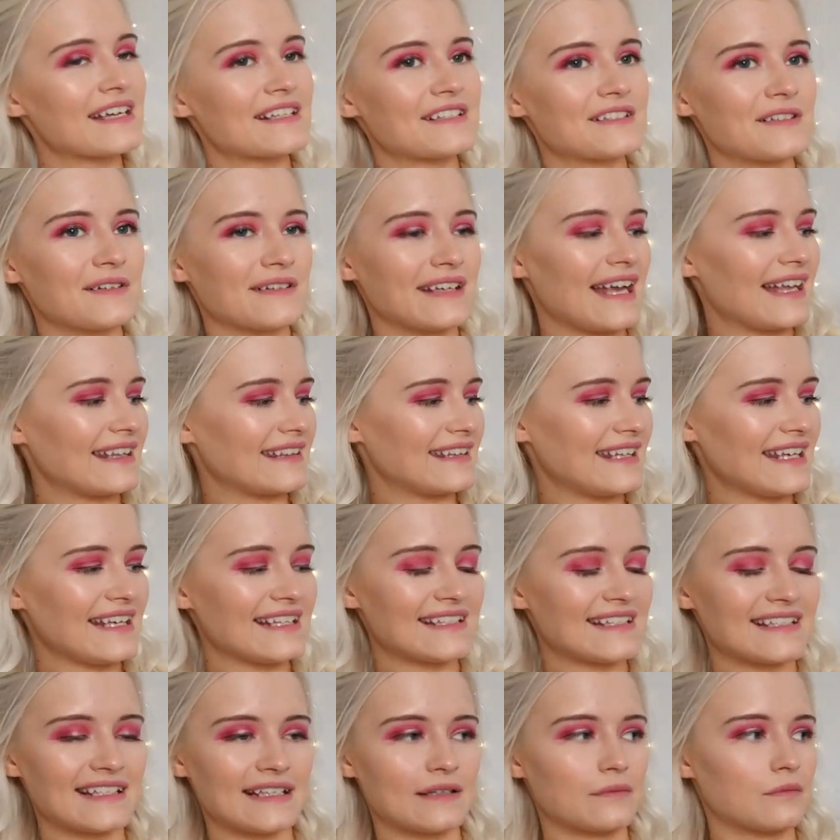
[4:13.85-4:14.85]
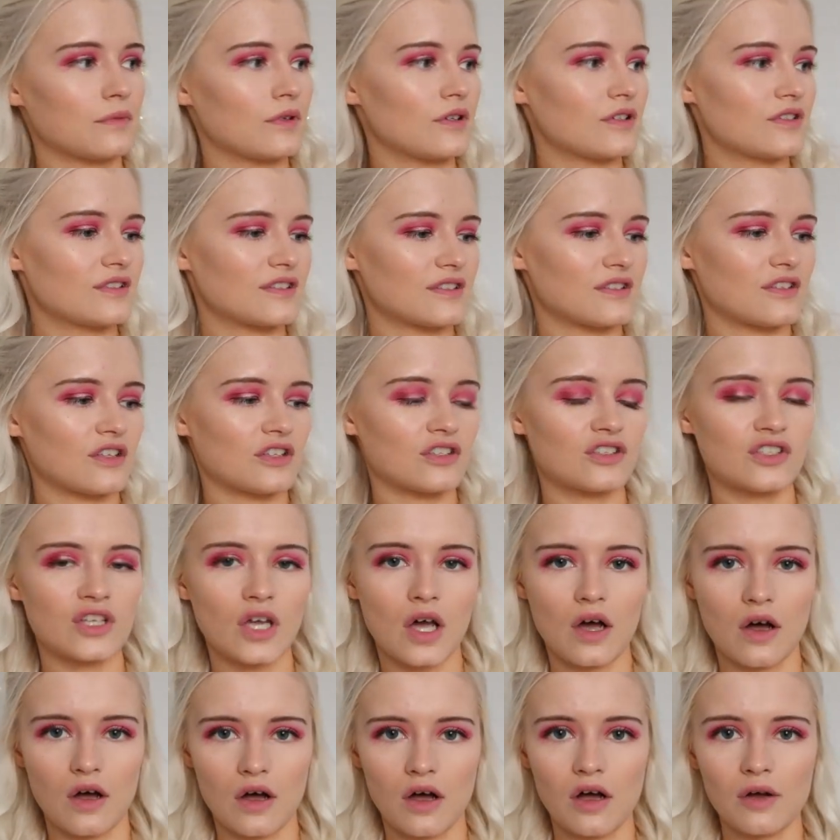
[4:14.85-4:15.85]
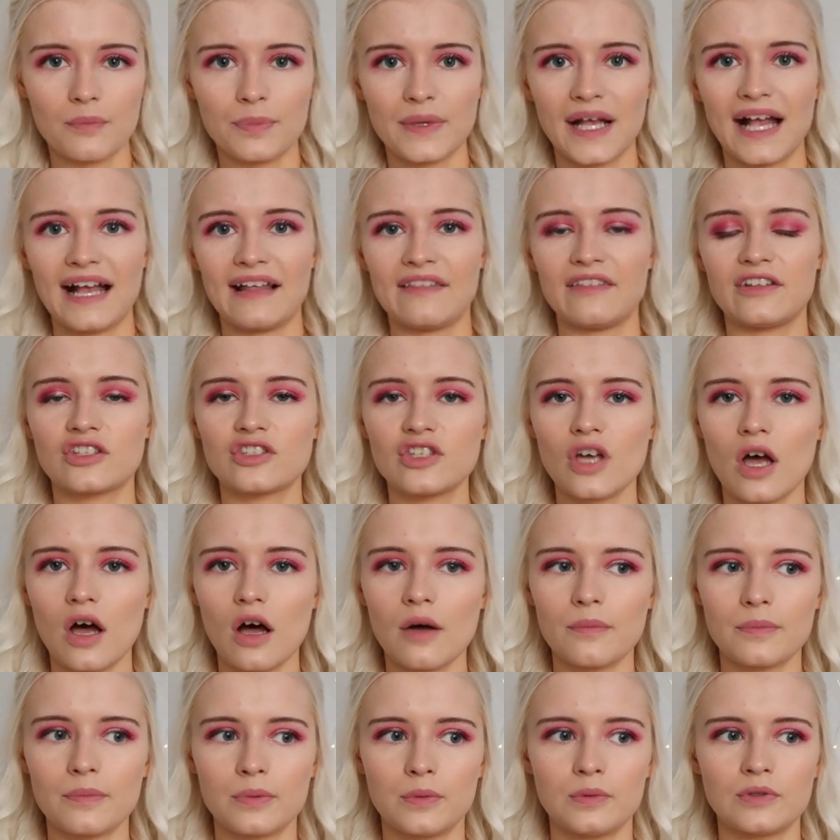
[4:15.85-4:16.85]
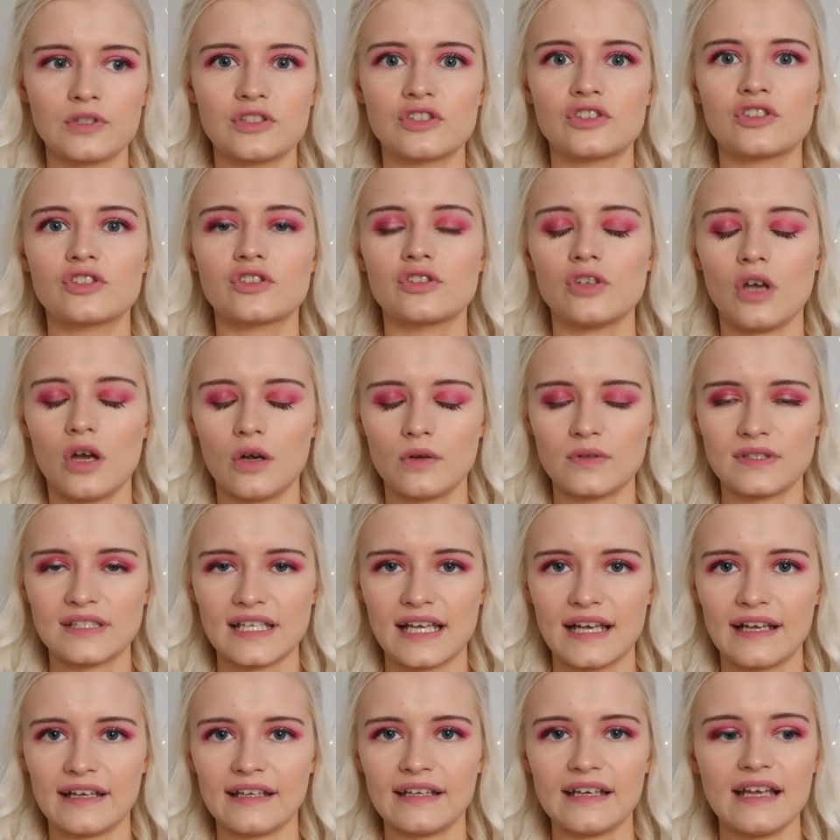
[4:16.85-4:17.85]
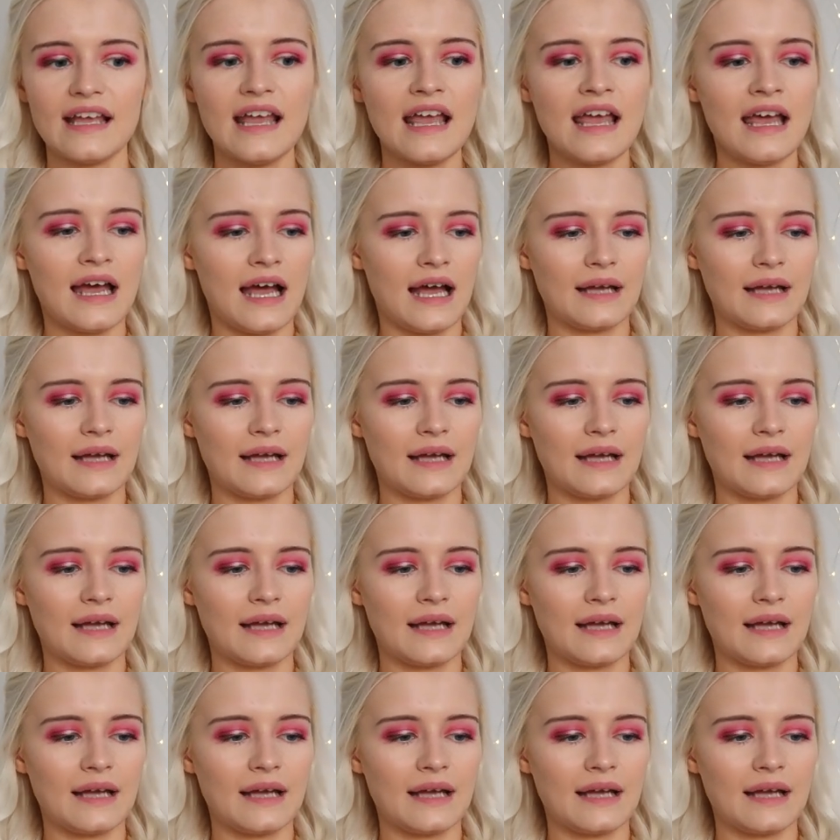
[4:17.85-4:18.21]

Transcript: So yeah, this was the top and the top was so tight.